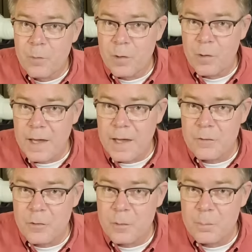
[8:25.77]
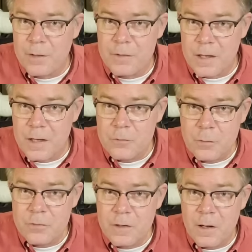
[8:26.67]
really has your best
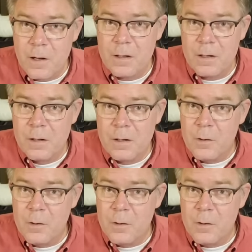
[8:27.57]
interest at heart?